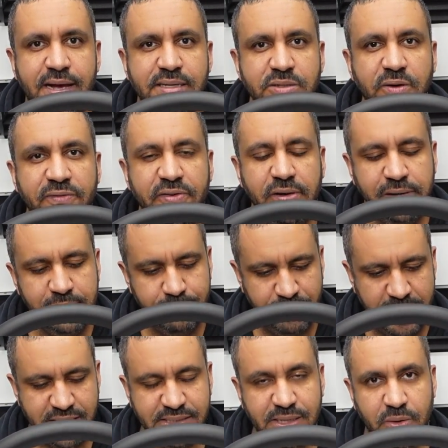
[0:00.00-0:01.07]
So a fairly
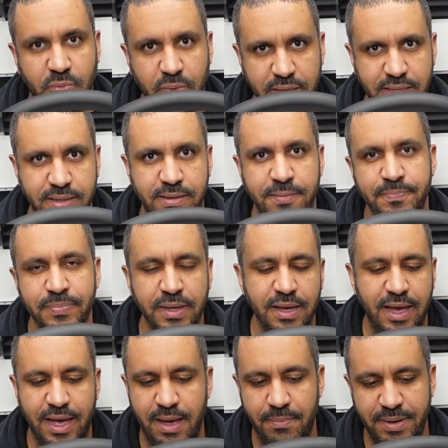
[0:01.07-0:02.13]
basic wheel,
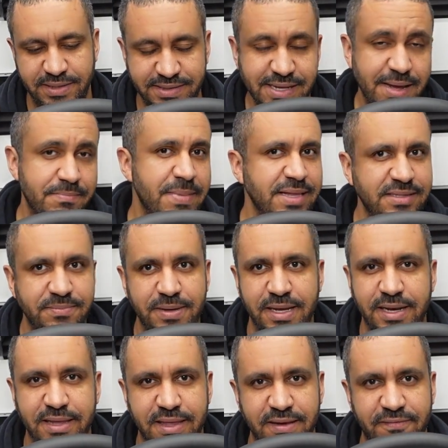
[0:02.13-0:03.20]
but it's not meant to be
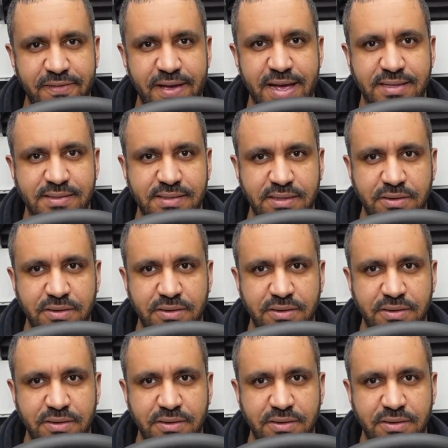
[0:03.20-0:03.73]
anything fancy.